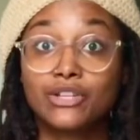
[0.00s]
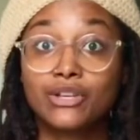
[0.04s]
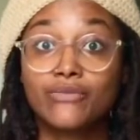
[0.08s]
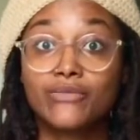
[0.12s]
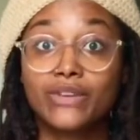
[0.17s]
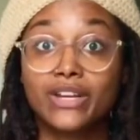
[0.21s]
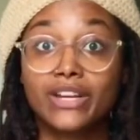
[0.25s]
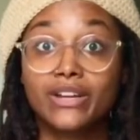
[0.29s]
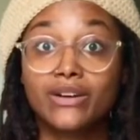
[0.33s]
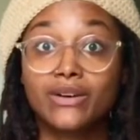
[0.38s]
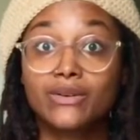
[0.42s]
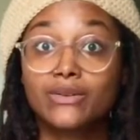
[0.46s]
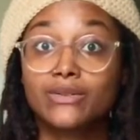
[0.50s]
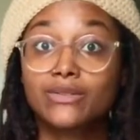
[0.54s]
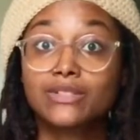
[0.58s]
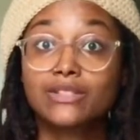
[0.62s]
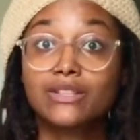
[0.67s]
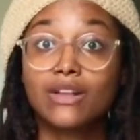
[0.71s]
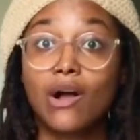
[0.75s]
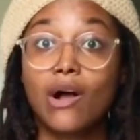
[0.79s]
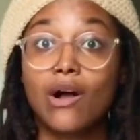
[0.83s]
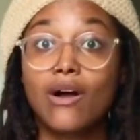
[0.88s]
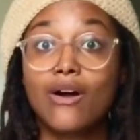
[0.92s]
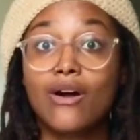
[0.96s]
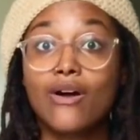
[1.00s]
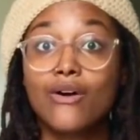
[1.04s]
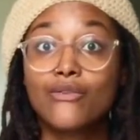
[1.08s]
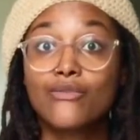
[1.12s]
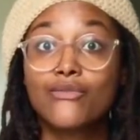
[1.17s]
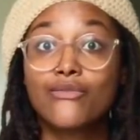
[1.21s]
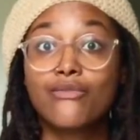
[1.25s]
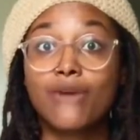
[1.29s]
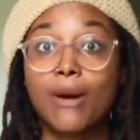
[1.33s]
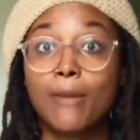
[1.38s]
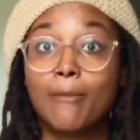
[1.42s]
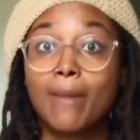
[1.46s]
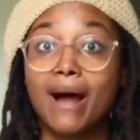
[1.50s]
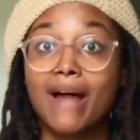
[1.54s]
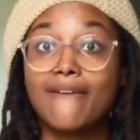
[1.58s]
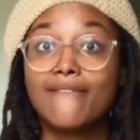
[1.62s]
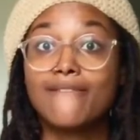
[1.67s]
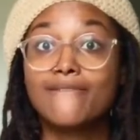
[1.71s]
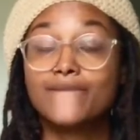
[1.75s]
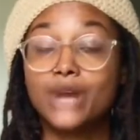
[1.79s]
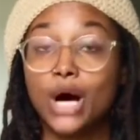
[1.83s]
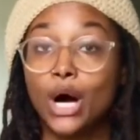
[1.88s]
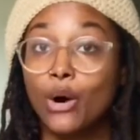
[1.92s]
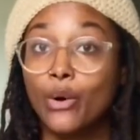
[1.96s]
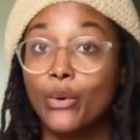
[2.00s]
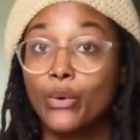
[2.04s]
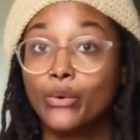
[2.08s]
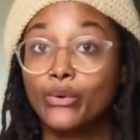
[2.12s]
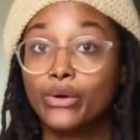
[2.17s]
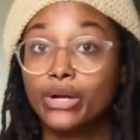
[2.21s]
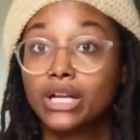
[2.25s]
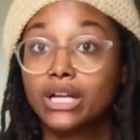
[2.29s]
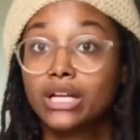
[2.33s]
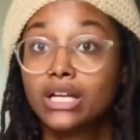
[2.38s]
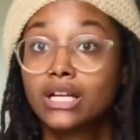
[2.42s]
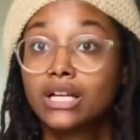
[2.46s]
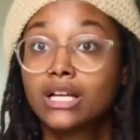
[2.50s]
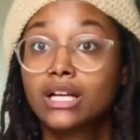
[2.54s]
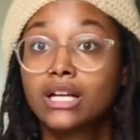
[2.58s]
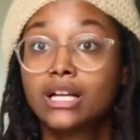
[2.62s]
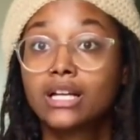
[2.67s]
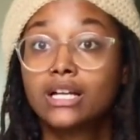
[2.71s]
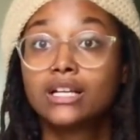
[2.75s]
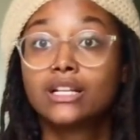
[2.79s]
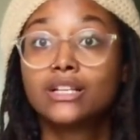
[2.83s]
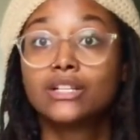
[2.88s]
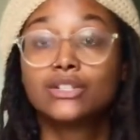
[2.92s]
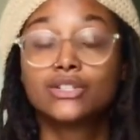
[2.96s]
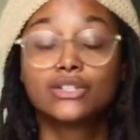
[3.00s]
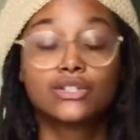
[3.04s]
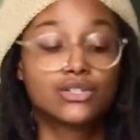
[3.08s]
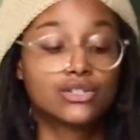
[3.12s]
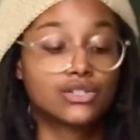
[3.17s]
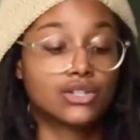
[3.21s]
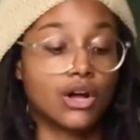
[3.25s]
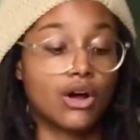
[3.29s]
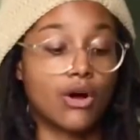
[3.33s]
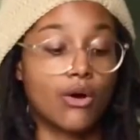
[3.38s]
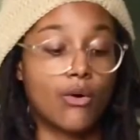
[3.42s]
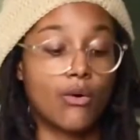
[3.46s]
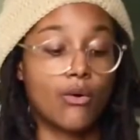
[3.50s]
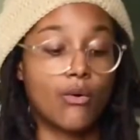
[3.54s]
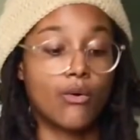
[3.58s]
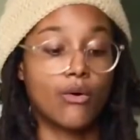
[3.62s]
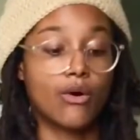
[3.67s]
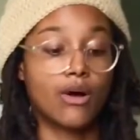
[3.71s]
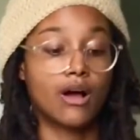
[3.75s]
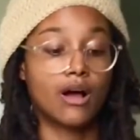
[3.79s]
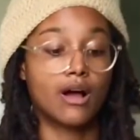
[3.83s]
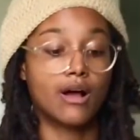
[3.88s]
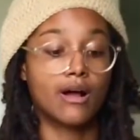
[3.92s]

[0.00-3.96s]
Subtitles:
videos from my phone. So,